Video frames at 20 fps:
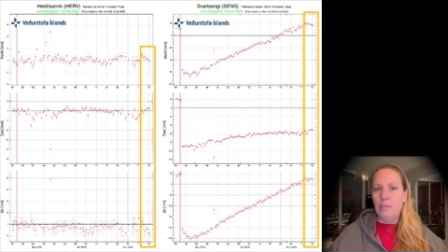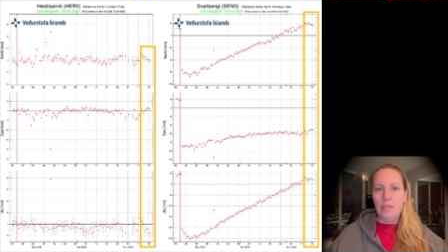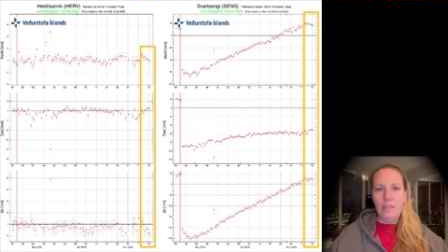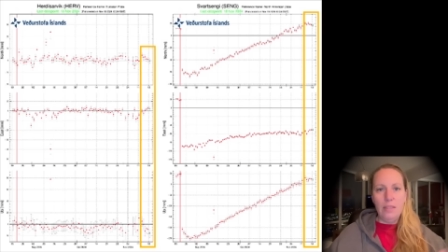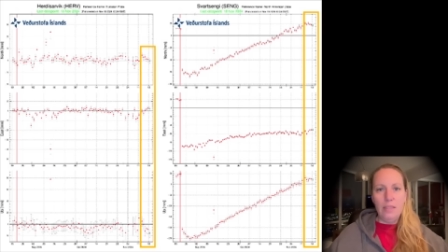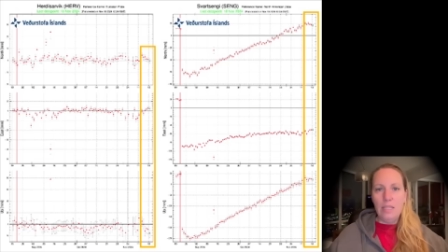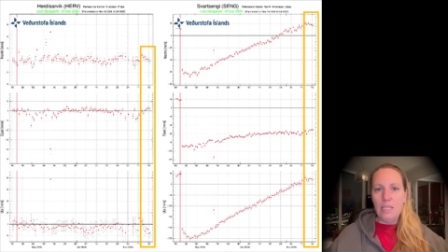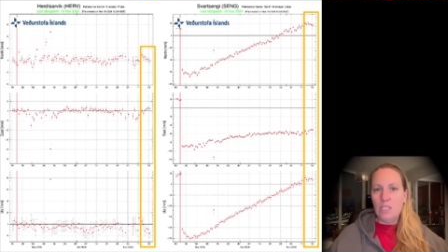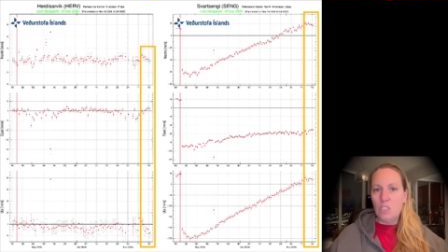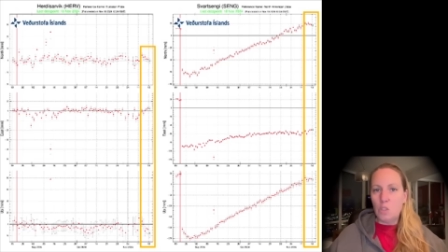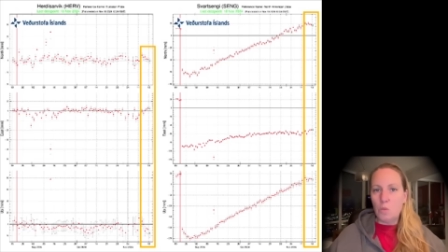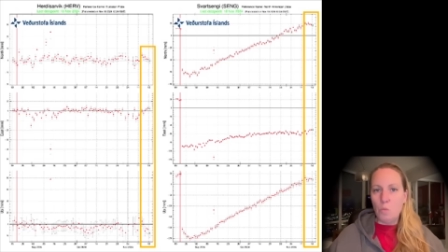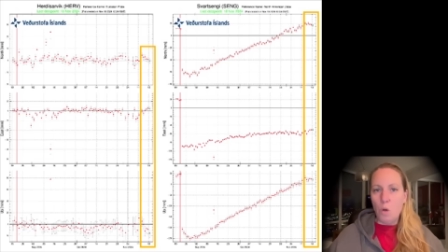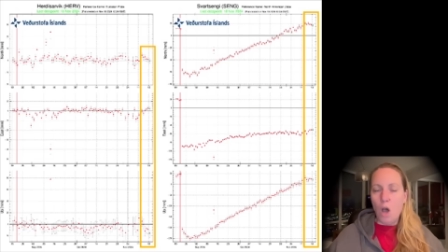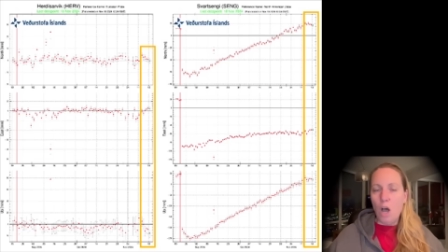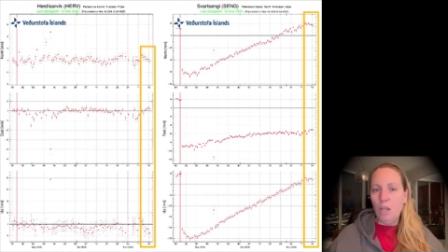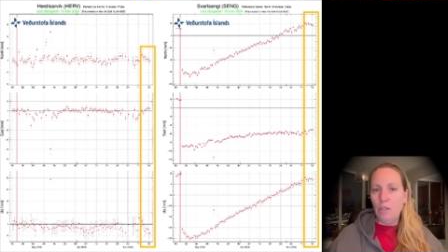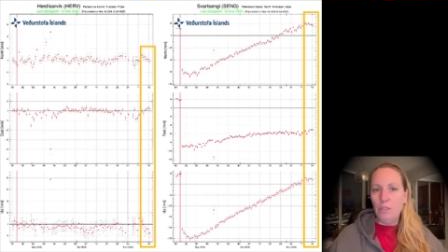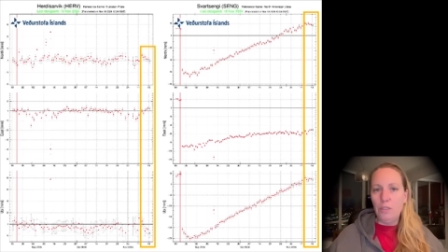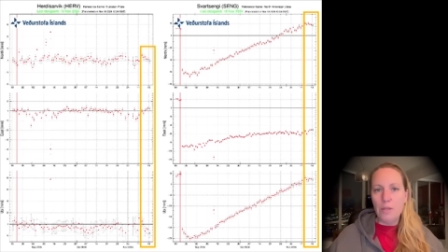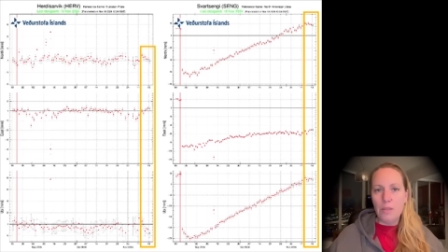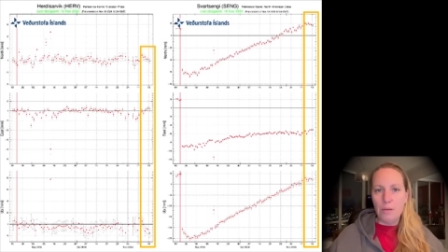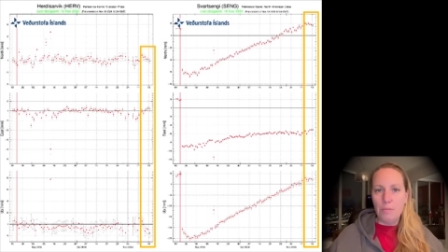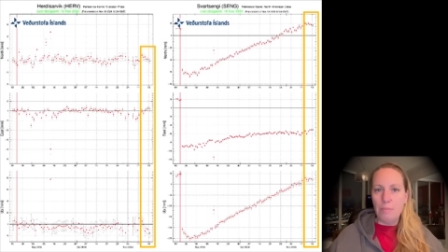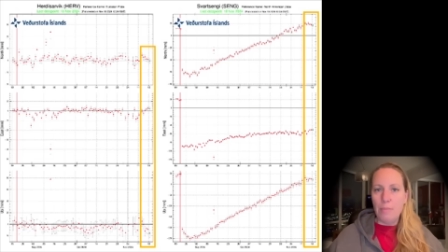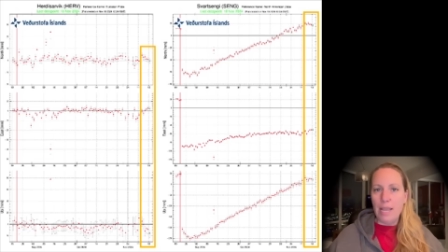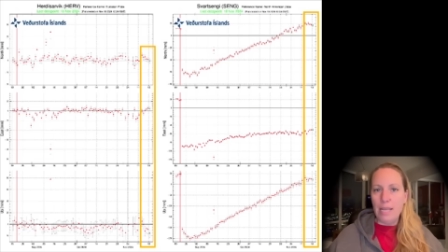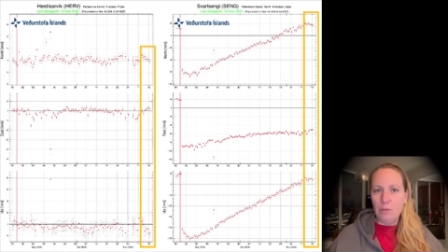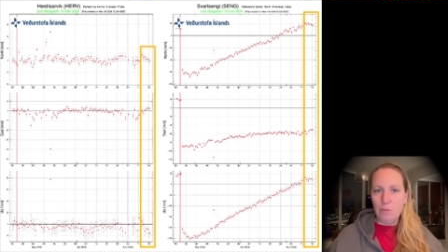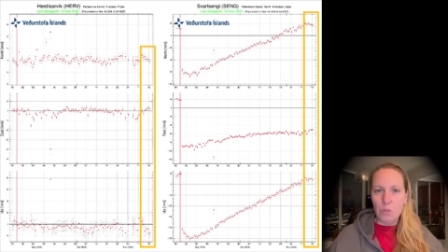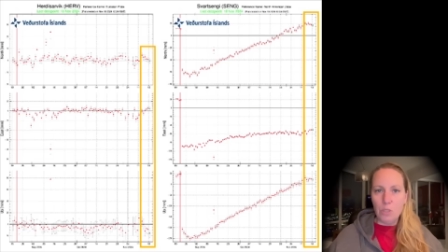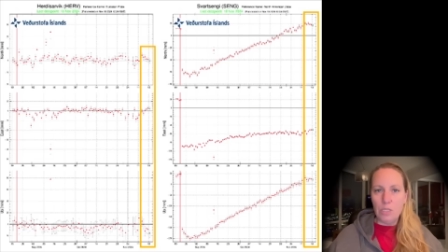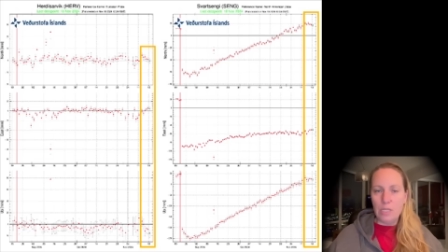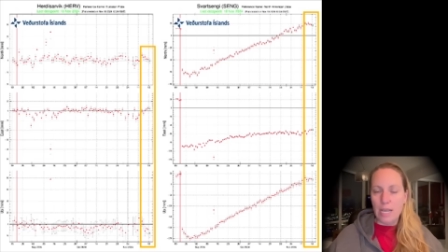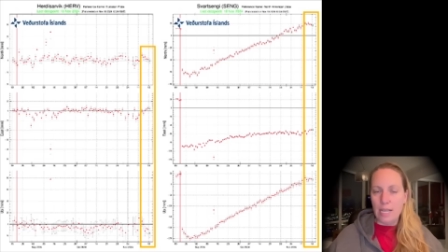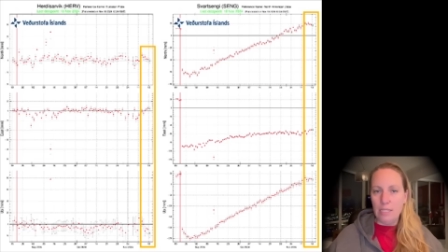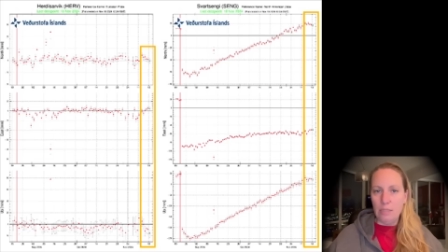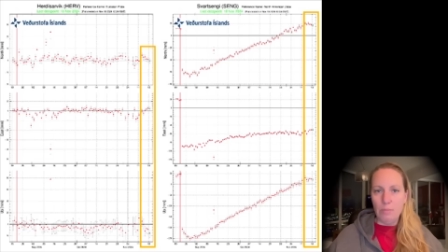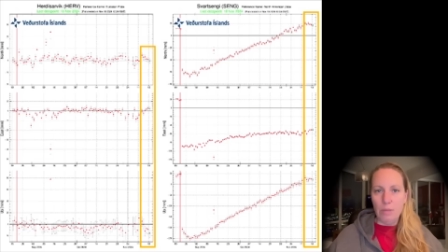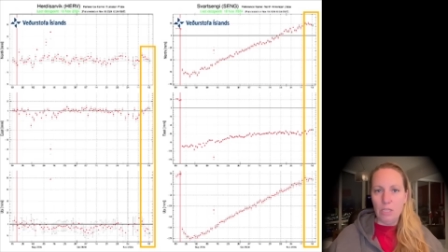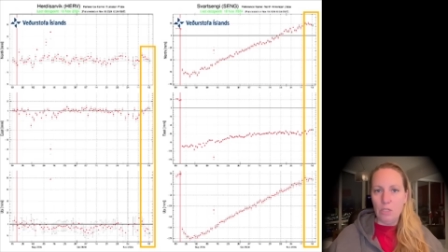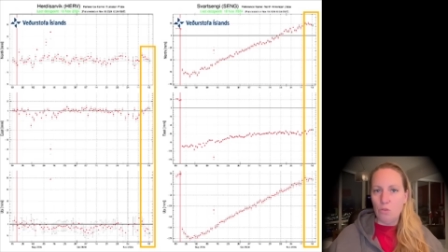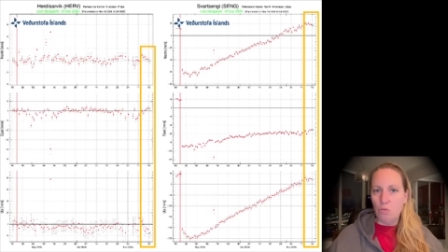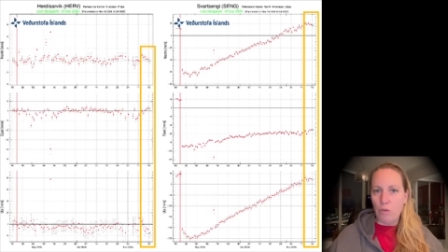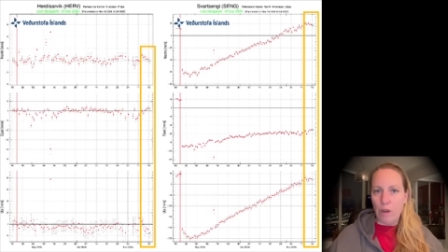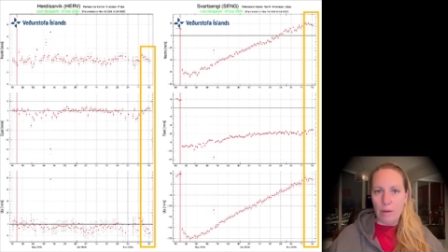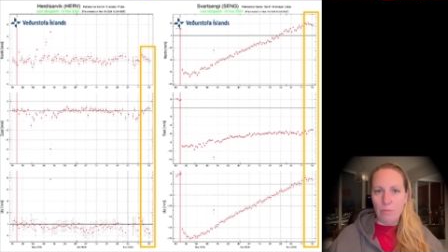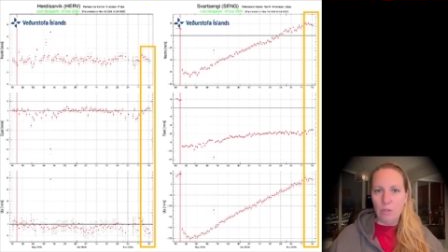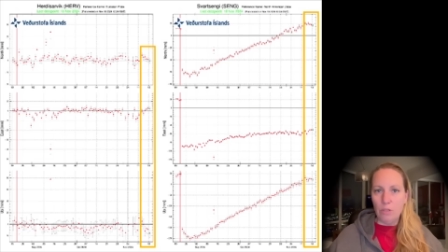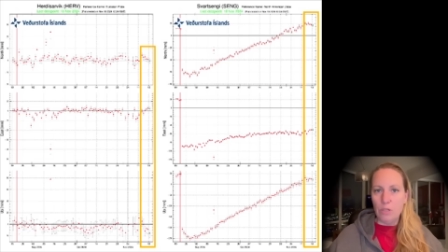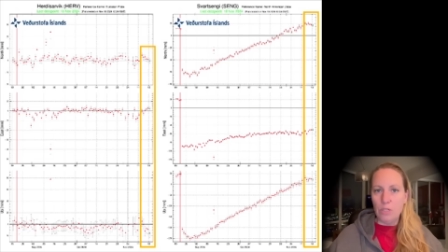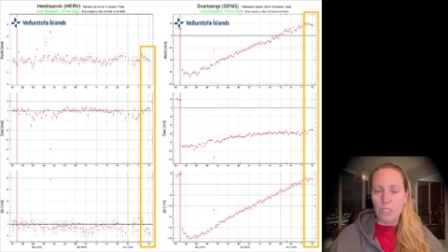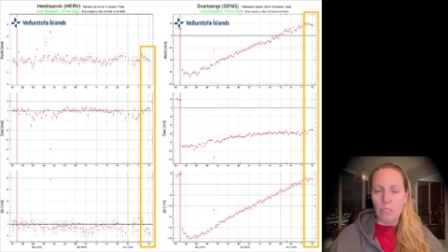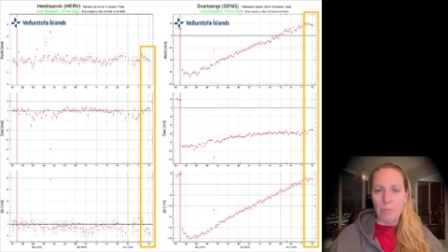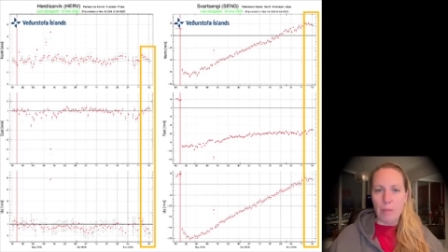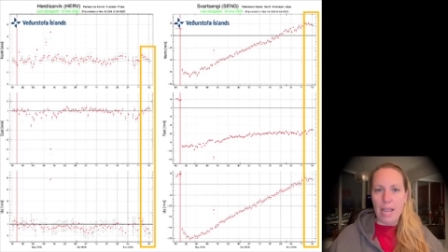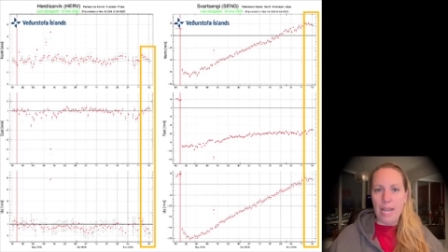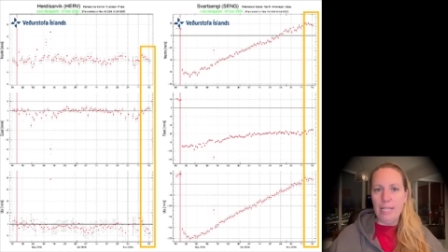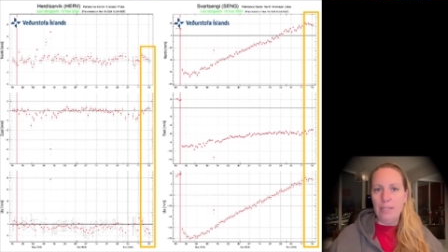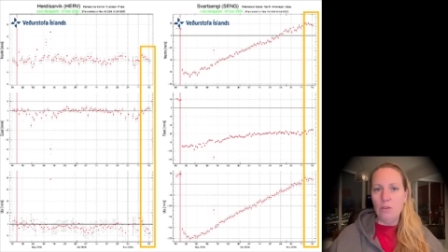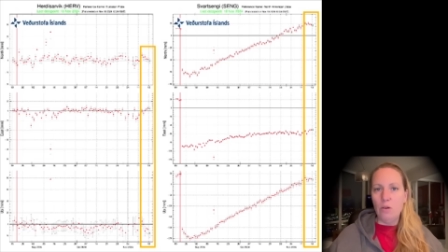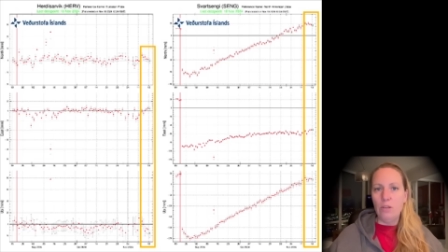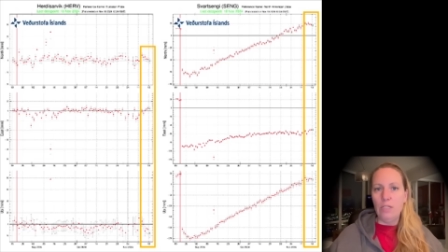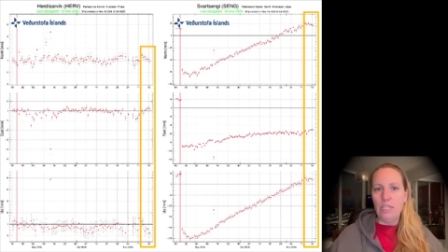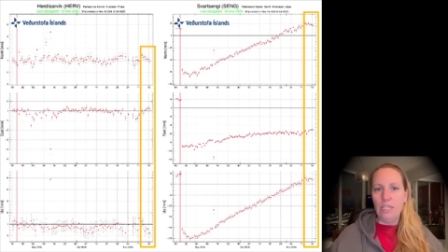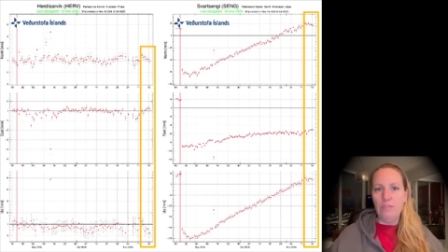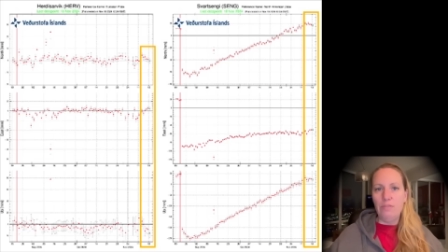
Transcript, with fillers: the smaller the microseismic tremors might not